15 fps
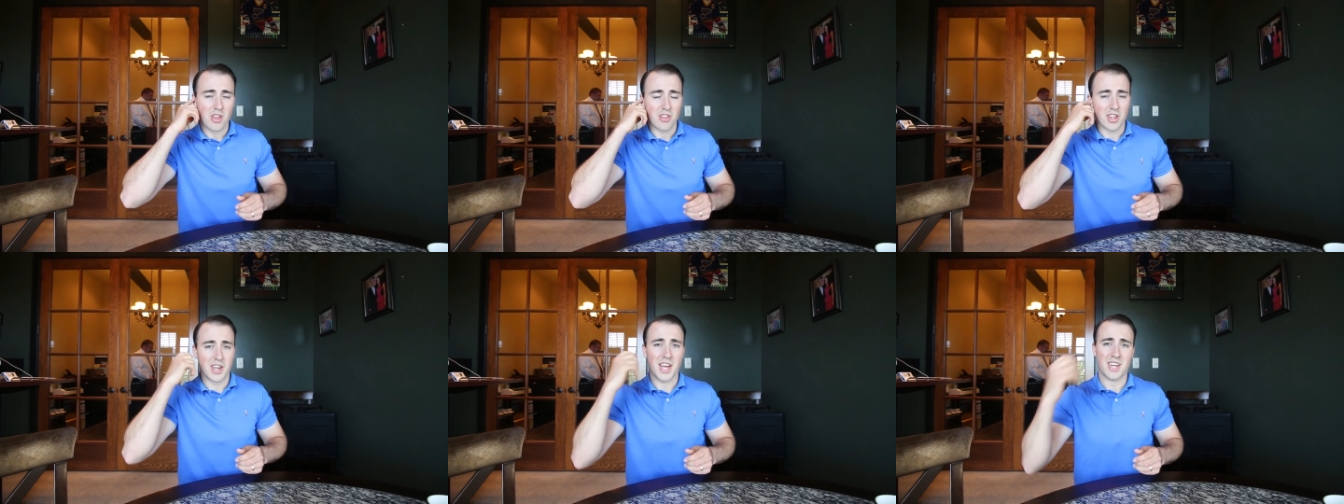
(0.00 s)

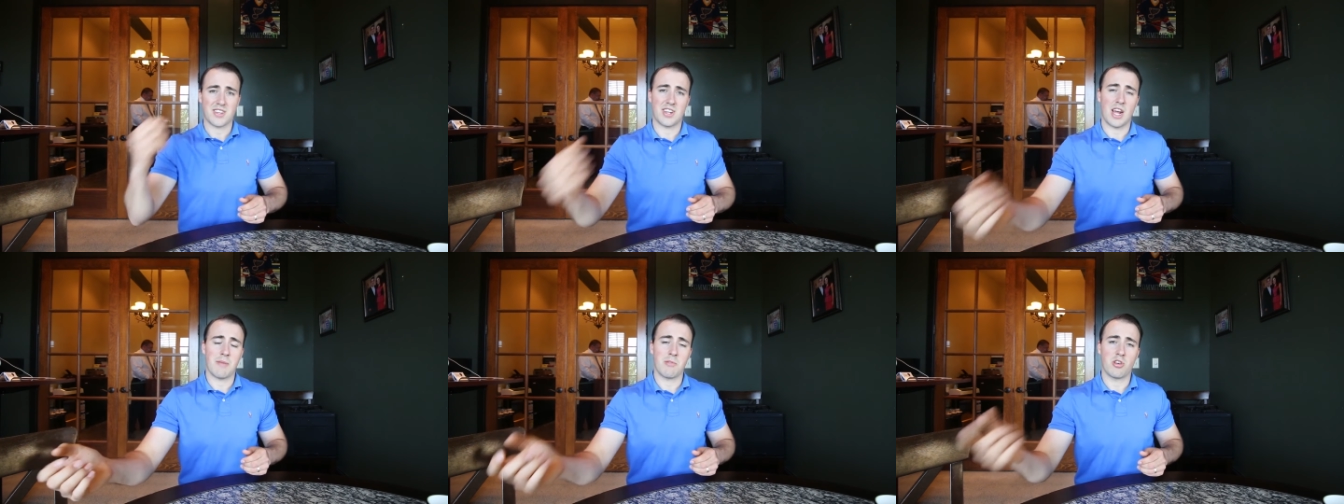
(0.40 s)
The
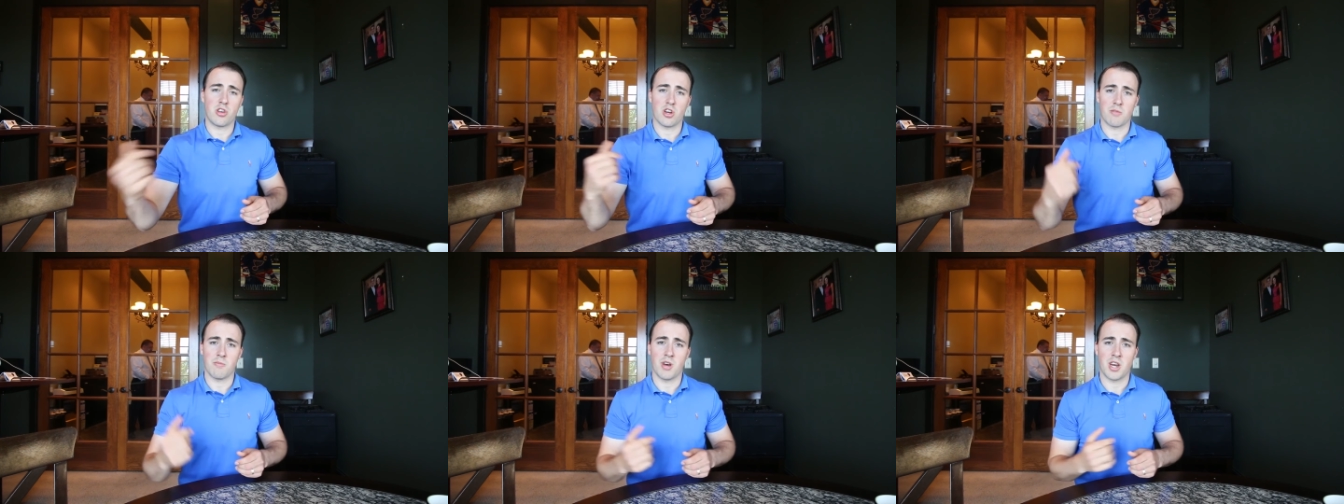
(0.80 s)
next time you
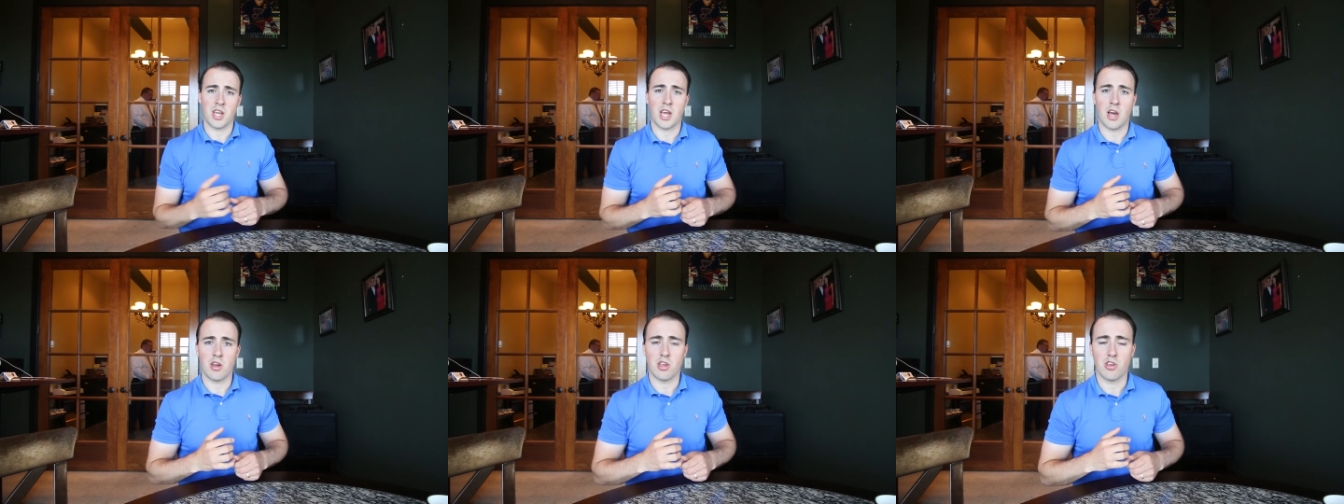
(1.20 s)
took
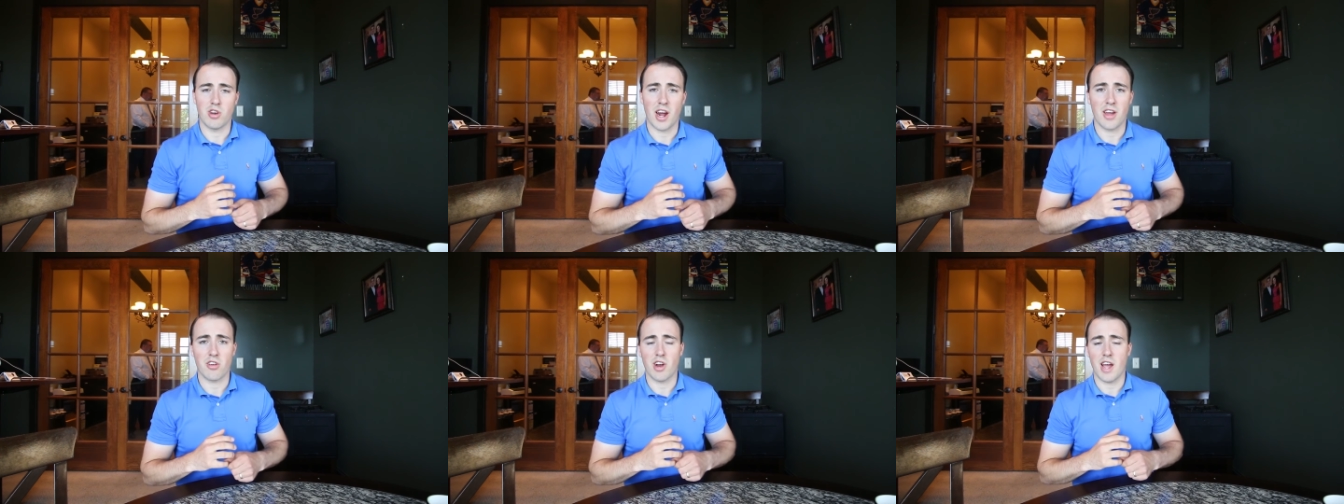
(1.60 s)
money out, you'd
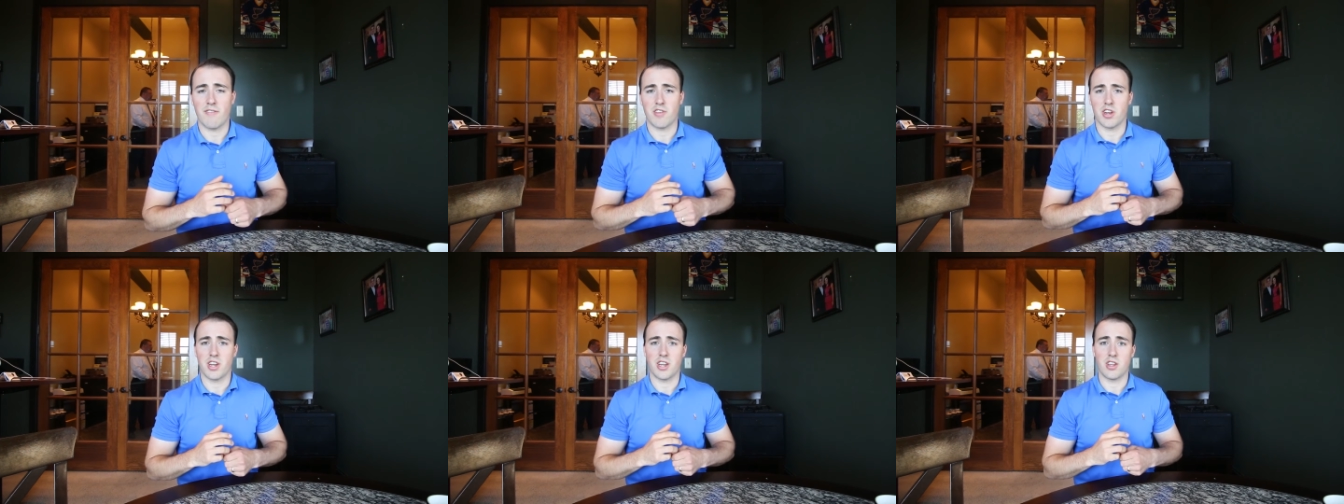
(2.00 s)
either
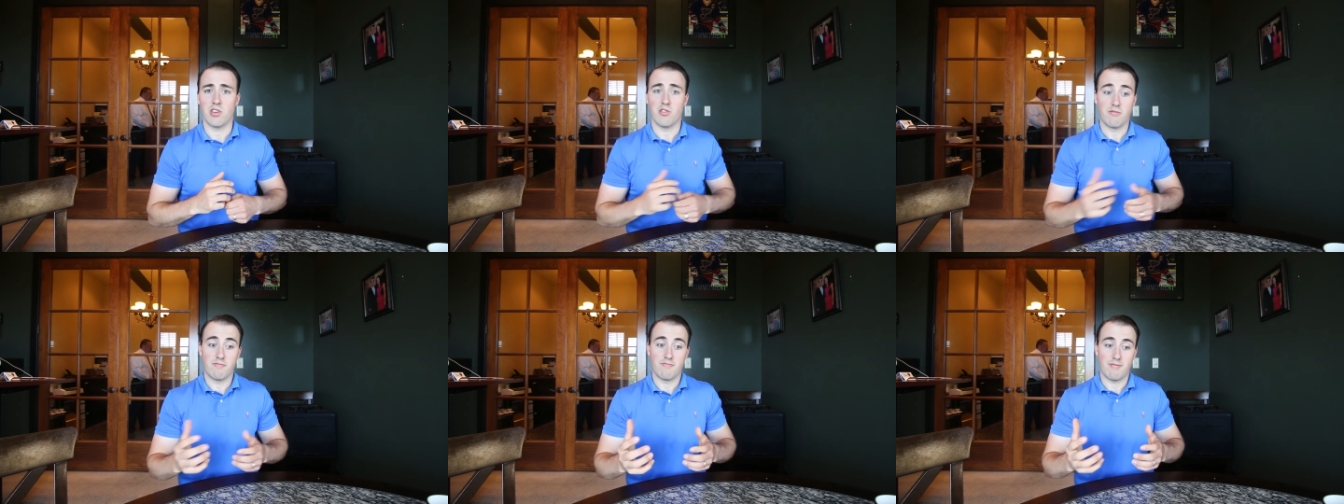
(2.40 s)
have to,
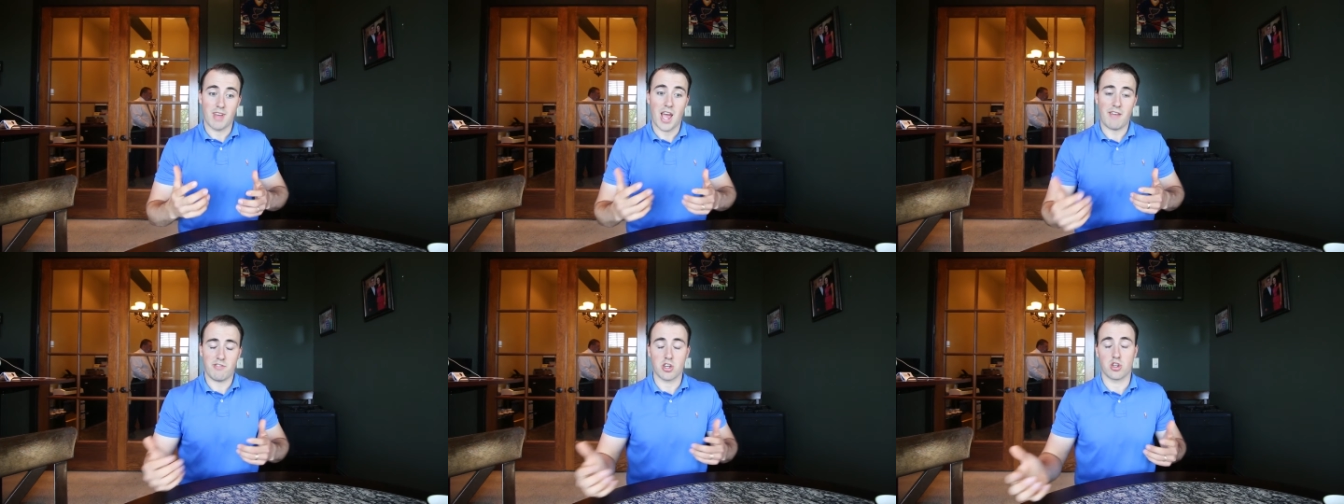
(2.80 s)
you'd
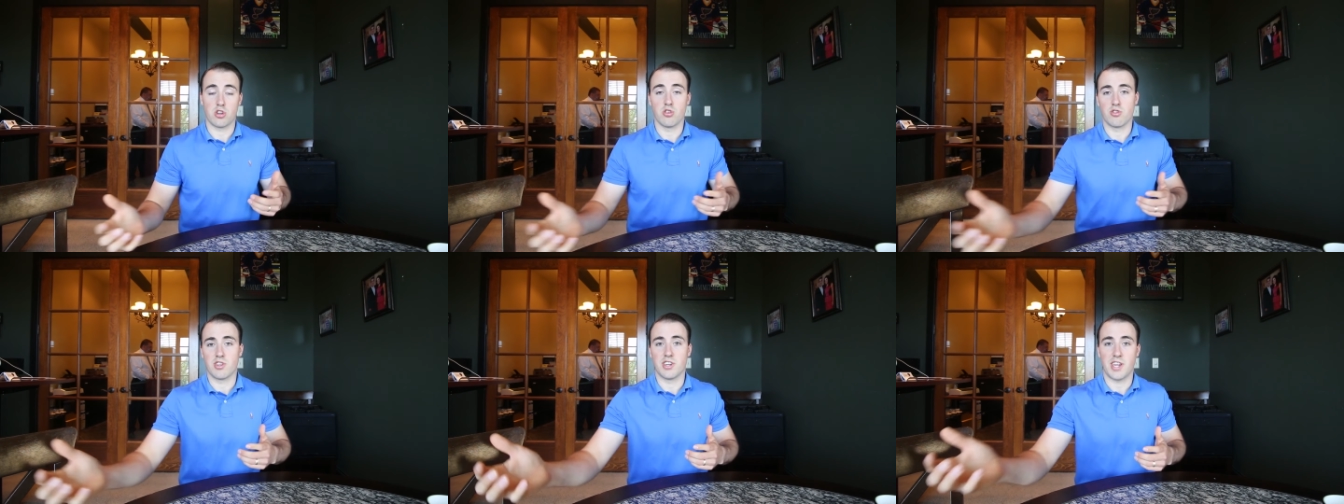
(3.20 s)
have to
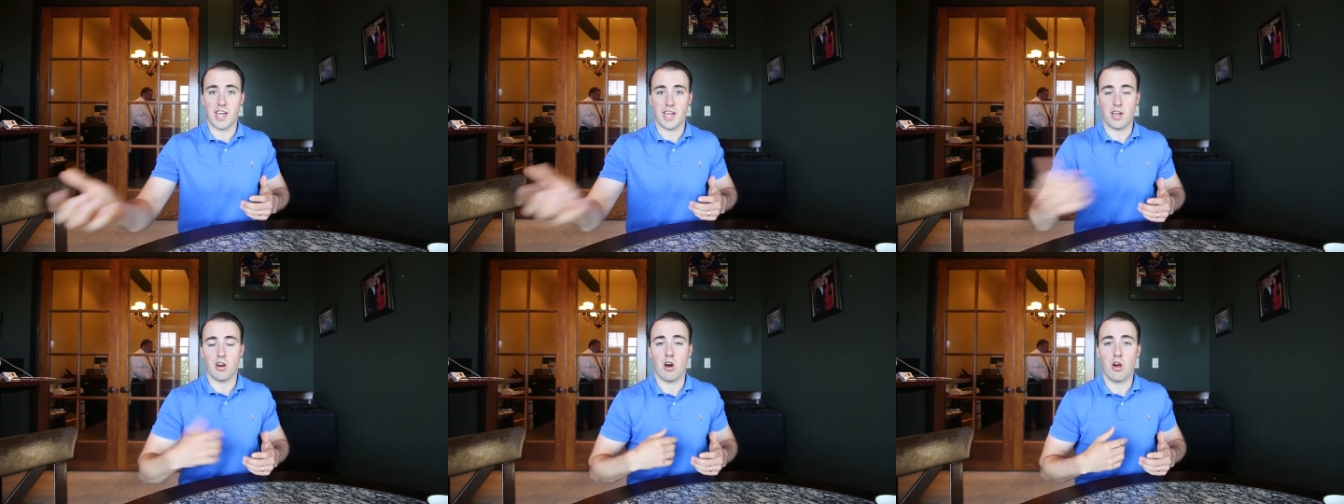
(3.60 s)
choose to
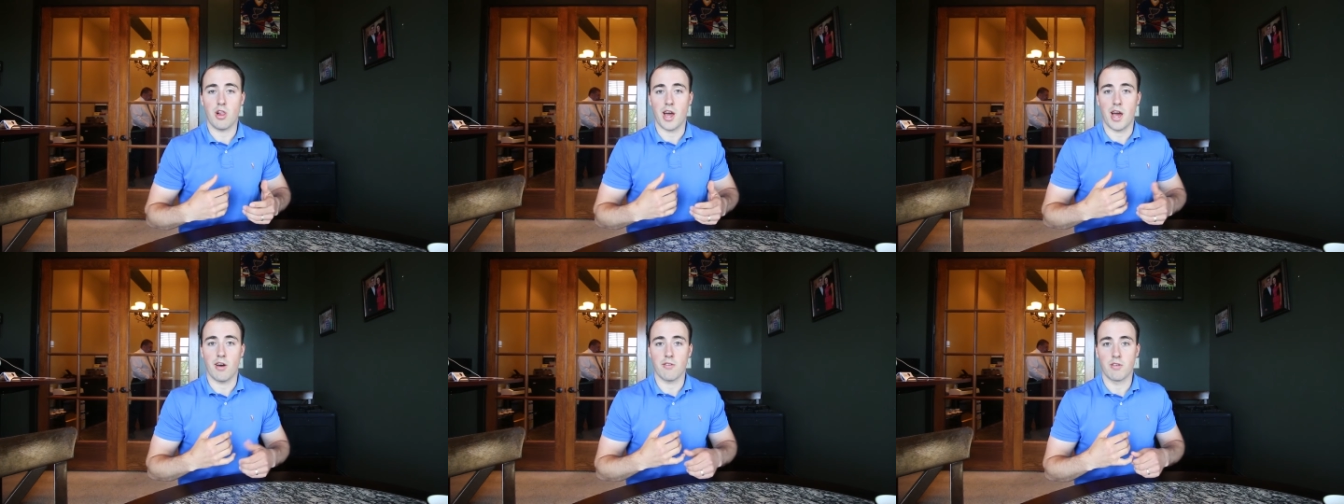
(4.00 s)
take it all
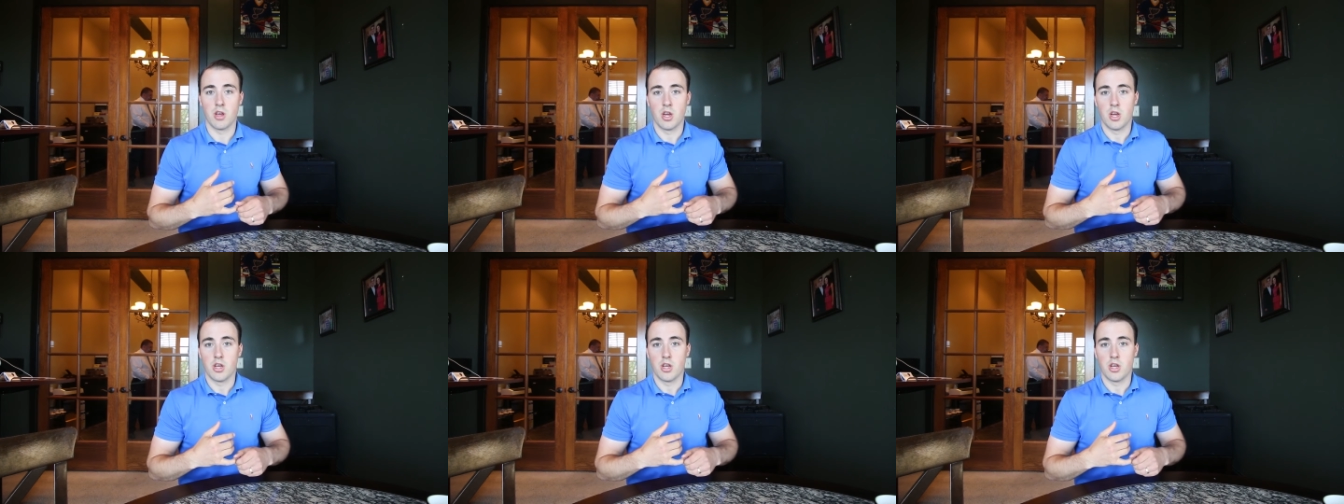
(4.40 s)
out.